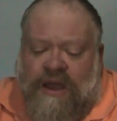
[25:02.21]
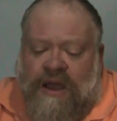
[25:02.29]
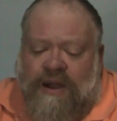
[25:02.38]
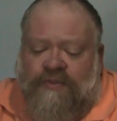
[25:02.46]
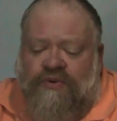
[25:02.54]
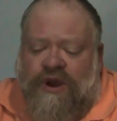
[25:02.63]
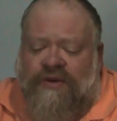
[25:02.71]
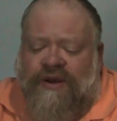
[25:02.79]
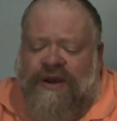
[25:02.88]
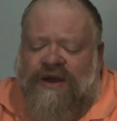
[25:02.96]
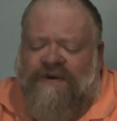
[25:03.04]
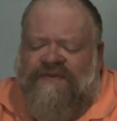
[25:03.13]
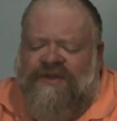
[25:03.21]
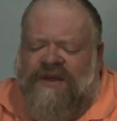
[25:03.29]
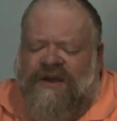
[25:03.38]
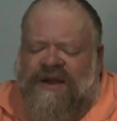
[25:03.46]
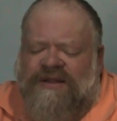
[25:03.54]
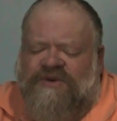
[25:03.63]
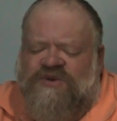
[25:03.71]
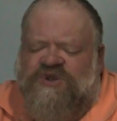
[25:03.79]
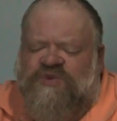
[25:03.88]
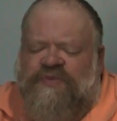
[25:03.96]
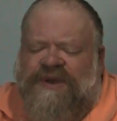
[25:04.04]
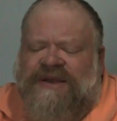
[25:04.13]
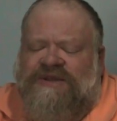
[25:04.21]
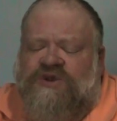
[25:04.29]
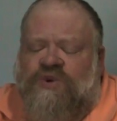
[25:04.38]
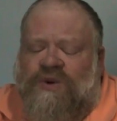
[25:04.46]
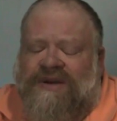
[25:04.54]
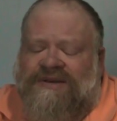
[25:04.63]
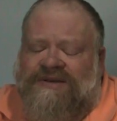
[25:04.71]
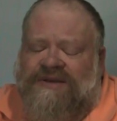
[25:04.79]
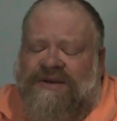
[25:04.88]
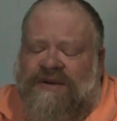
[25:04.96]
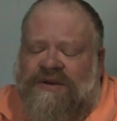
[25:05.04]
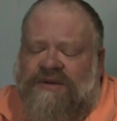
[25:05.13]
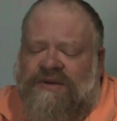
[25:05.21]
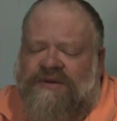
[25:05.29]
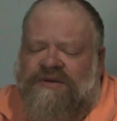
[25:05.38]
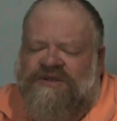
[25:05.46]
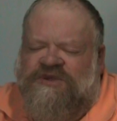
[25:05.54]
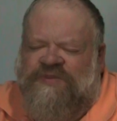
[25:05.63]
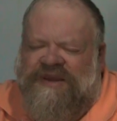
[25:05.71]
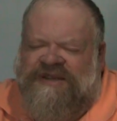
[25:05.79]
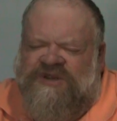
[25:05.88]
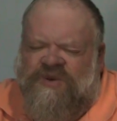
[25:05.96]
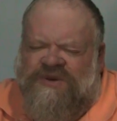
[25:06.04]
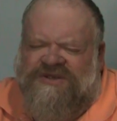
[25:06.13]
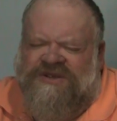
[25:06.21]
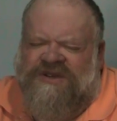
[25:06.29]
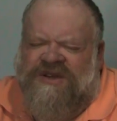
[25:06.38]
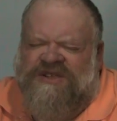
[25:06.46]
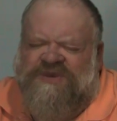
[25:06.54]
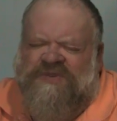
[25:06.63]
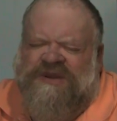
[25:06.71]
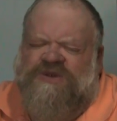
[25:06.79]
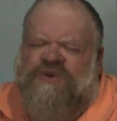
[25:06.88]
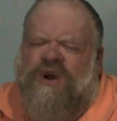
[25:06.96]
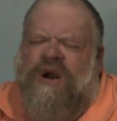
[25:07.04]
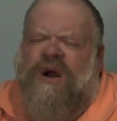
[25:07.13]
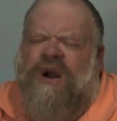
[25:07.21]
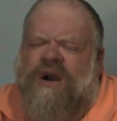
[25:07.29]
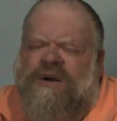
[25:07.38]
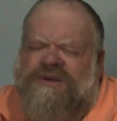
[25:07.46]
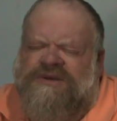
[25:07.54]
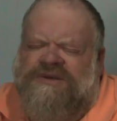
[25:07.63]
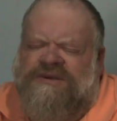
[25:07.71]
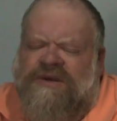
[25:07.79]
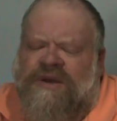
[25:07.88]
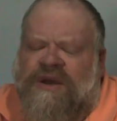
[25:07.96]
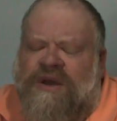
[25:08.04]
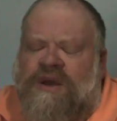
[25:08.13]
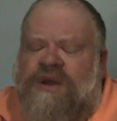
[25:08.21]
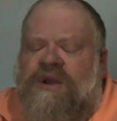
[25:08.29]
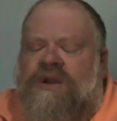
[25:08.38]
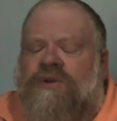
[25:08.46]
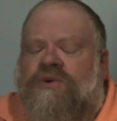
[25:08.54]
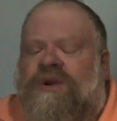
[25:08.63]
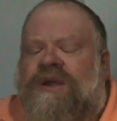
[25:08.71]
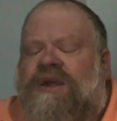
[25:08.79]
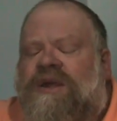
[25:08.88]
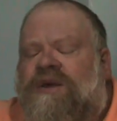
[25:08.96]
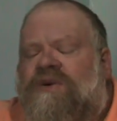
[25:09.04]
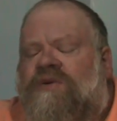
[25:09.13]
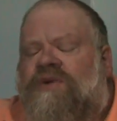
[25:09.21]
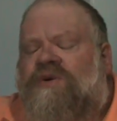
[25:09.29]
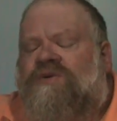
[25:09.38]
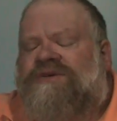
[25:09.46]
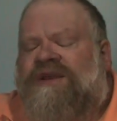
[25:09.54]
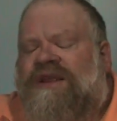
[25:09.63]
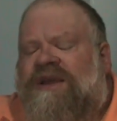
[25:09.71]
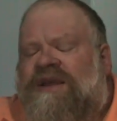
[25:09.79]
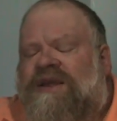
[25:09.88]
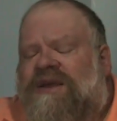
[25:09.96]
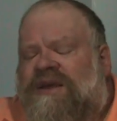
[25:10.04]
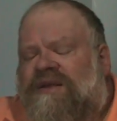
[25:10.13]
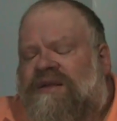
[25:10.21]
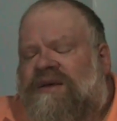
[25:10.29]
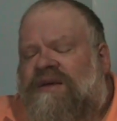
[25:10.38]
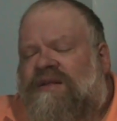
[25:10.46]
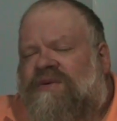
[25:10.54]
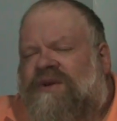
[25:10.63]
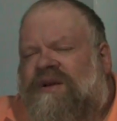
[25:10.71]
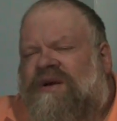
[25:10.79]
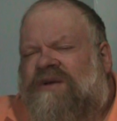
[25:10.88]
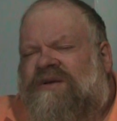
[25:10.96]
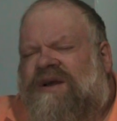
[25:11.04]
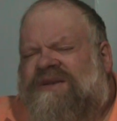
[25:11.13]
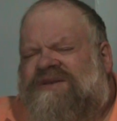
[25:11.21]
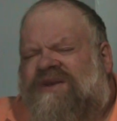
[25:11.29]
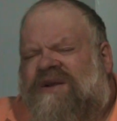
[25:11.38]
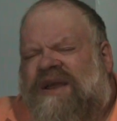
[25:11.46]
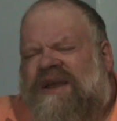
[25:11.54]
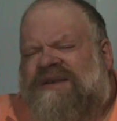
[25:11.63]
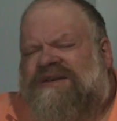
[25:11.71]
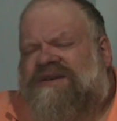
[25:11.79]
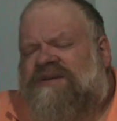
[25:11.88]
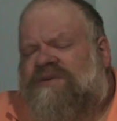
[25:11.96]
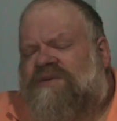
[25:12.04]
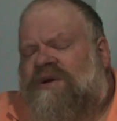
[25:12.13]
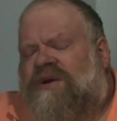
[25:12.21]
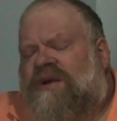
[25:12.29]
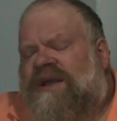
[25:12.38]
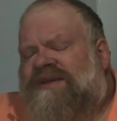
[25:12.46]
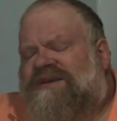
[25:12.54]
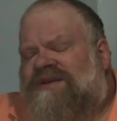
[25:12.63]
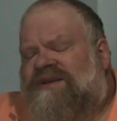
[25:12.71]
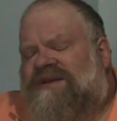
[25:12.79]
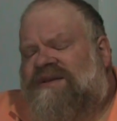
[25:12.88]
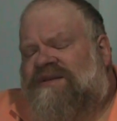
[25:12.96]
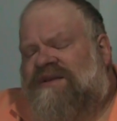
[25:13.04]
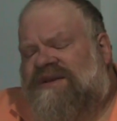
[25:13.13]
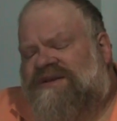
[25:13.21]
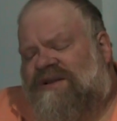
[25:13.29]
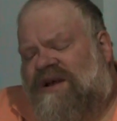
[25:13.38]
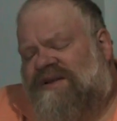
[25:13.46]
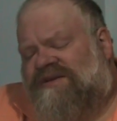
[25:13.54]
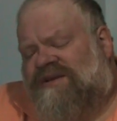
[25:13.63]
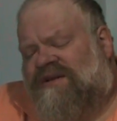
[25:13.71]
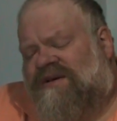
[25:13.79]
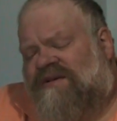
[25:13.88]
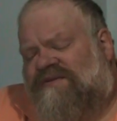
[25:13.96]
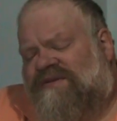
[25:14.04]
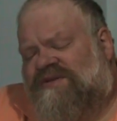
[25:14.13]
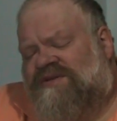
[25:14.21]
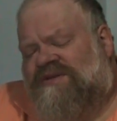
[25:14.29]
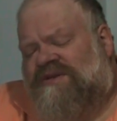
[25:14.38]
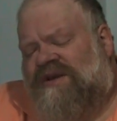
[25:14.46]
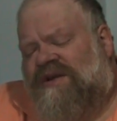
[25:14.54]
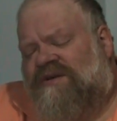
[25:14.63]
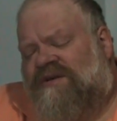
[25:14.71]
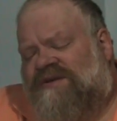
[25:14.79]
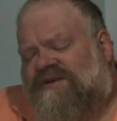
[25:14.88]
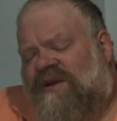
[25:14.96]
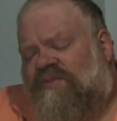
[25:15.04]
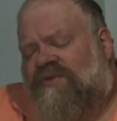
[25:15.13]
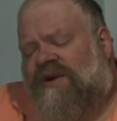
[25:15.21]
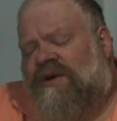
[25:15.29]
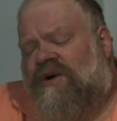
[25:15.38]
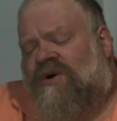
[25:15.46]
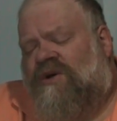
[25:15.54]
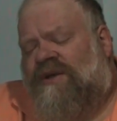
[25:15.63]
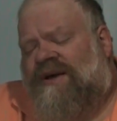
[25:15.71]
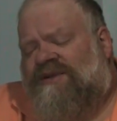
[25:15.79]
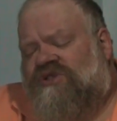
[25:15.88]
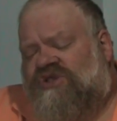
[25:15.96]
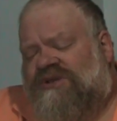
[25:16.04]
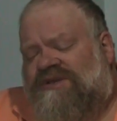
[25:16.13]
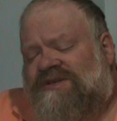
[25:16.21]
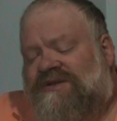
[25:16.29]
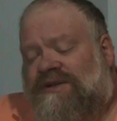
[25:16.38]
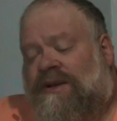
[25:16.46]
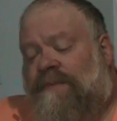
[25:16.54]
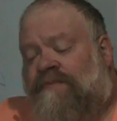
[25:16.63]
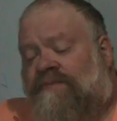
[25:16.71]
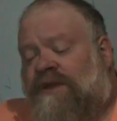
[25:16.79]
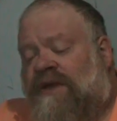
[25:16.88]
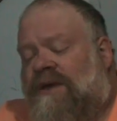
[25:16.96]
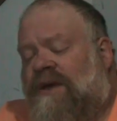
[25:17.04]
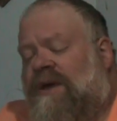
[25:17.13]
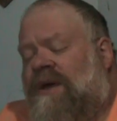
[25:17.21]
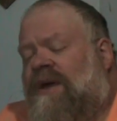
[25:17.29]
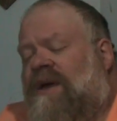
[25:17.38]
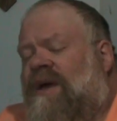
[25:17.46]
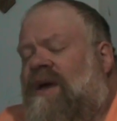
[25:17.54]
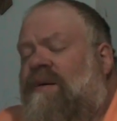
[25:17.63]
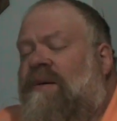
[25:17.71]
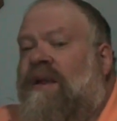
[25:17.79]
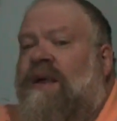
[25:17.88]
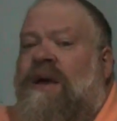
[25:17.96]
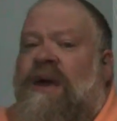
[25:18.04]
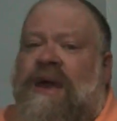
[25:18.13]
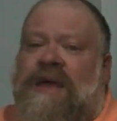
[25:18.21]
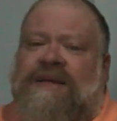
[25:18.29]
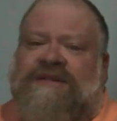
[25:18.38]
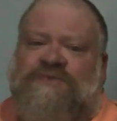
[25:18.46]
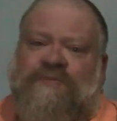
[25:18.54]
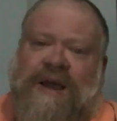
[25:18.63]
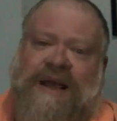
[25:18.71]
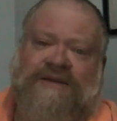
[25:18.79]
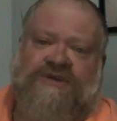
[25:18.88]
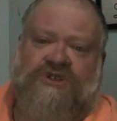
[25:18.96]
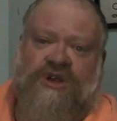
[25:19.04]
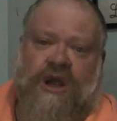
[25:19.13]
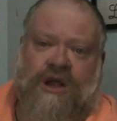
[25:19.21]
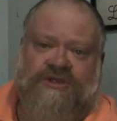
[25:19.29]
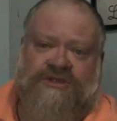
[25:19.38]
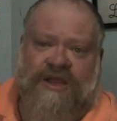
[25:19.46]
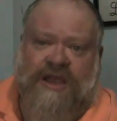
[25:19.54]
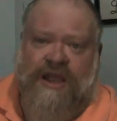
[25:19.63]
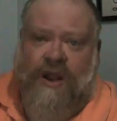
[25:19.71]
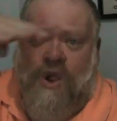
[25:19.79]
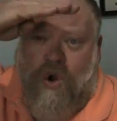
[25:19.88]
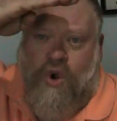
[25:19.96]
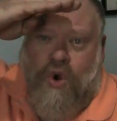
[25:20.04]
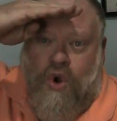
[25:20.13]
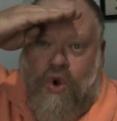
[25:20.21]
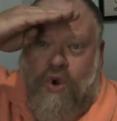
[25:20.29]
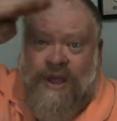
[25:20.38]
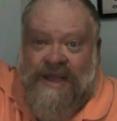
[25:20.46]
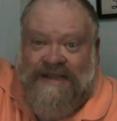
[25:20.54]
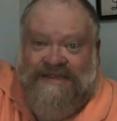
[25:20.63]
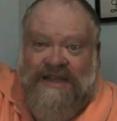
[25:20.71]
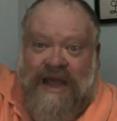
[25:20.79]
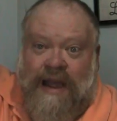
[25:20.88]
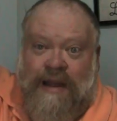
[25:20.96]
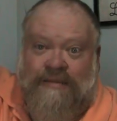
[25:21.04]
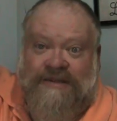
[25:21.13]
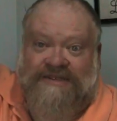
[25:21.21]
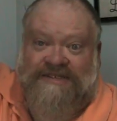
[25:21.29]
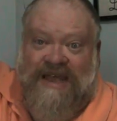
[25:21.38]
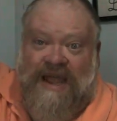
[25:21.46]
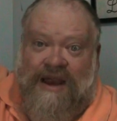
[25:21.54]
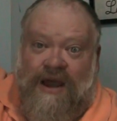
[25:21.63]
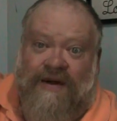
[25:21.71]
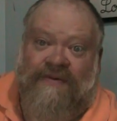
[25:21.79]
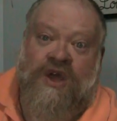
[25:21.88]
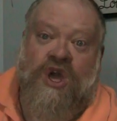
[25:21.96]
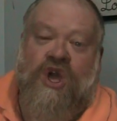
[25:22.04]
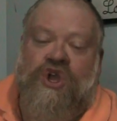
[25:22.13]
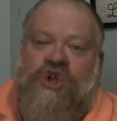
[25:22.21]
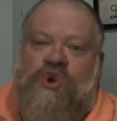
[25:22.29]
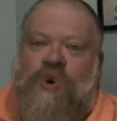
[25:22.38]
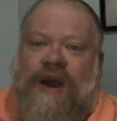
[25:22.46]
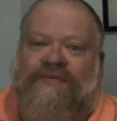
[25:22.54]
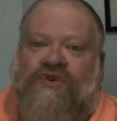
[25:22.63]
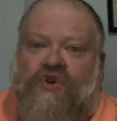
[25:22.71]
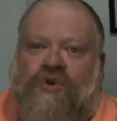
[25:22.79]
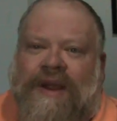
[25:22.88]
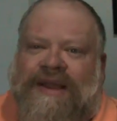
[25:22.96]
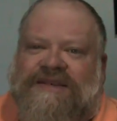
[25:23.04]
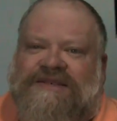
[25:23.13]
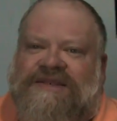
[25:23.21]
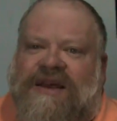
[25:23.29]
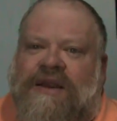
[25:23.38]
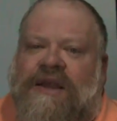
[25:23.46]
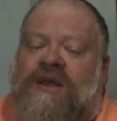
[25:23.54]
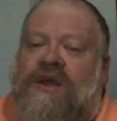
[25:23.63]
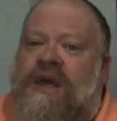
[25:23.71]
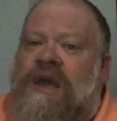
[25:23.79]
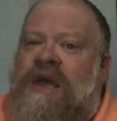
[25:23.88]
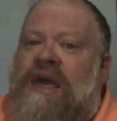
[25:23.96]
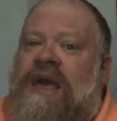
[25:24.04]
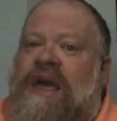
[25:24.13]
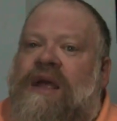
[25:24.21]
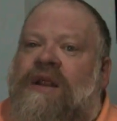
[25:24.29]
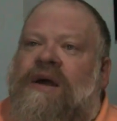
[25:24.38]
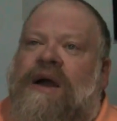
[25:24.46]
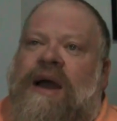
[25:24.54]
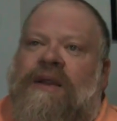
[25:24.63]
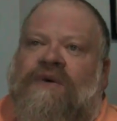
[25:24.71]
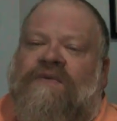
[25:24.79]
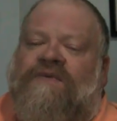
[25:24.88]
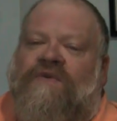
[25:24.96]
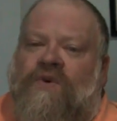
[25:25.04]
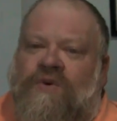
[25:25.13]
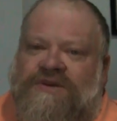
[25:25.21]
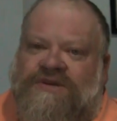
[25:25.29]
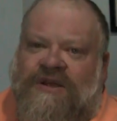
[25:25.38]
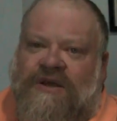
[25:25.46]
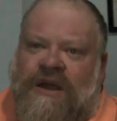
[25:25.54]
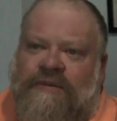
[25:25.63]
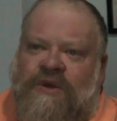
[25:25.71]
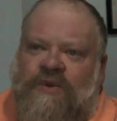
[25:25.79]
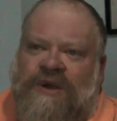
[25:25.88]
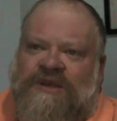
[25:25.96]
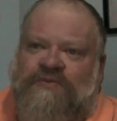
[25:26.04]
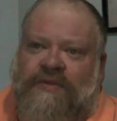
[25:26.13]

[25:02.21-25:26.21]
I pray right now, Father God, you would speak to us. Speak to us. Speak to our hearts. Lord, heal those that need healing. Lord, our, touch our nation, Lord. Our nation needs lots of love and tenderness. I pray all that in Jesus' name. Amen. Hey, this is Pastor John saying, hoo hoo, it's time to sign off. You have a great Sunday, and I look forward to the coming weeks.